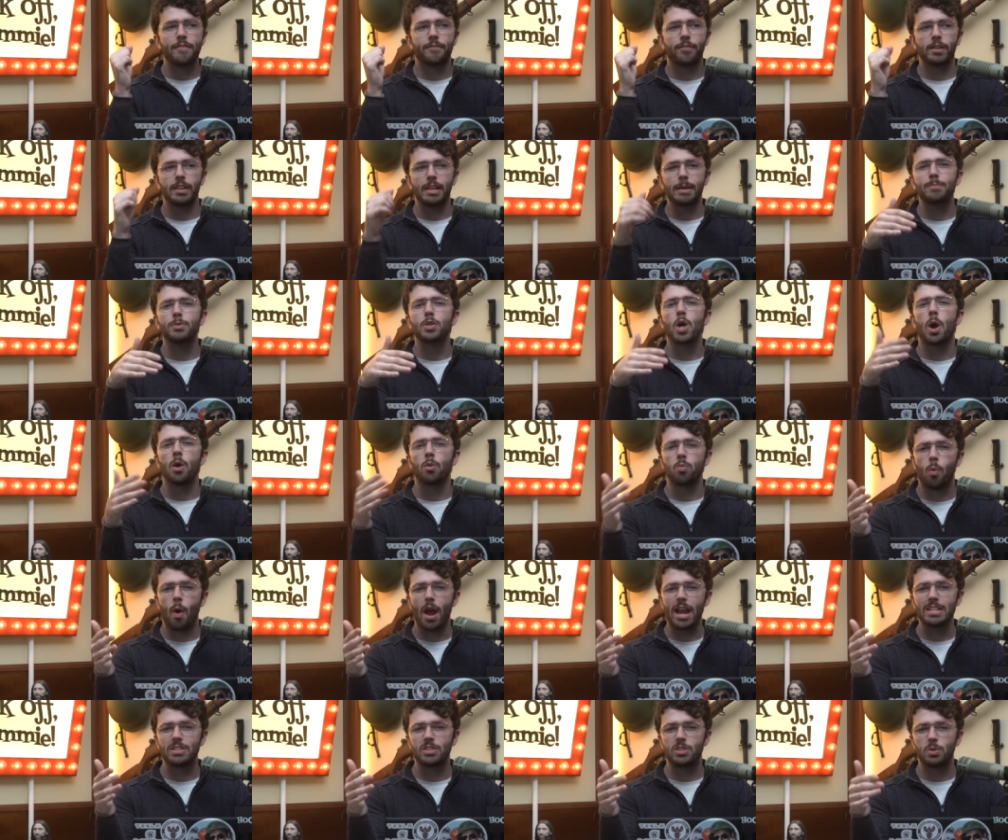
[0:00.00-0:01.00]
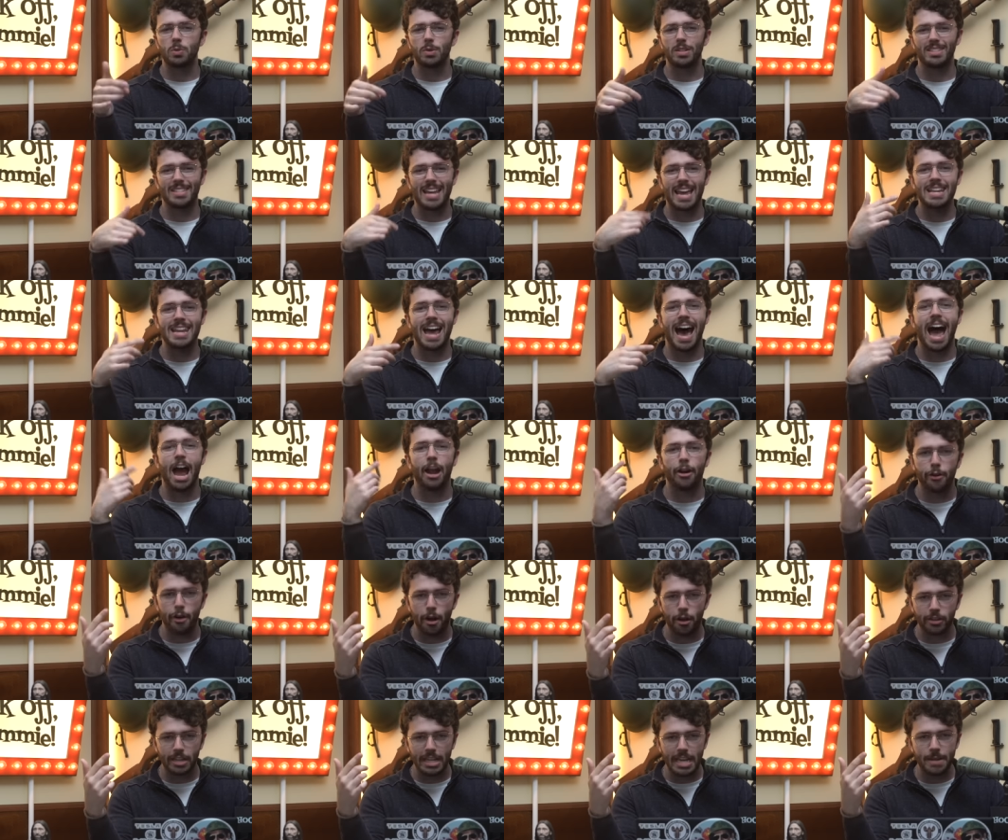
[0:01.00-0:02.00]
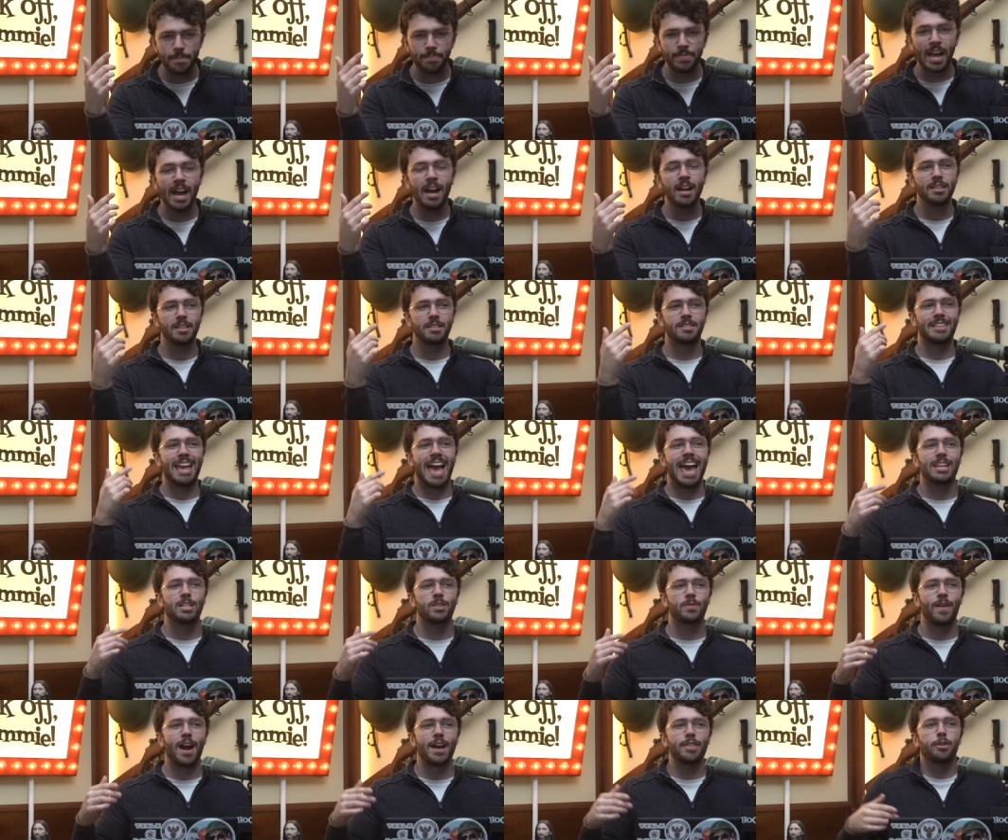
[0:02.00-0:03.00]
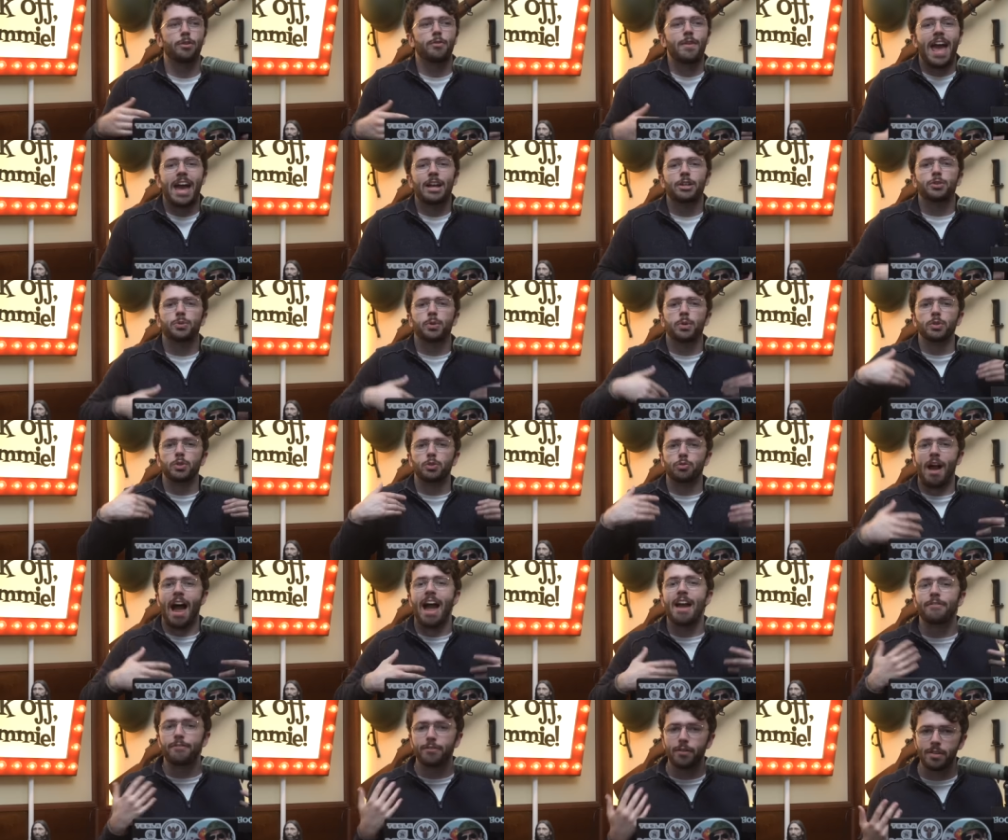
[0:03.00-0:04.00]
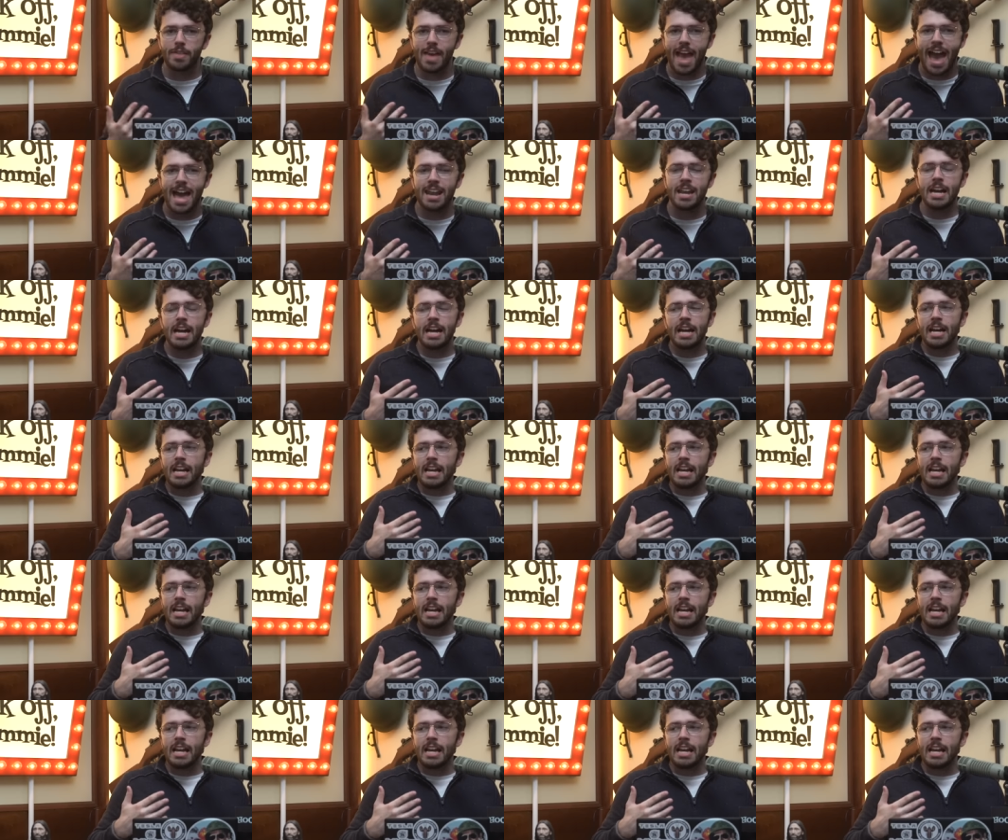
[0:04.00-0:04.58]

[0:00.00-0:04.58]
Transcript: for libtard whites to ascend hierarchy, to satisfy their natural drive for that,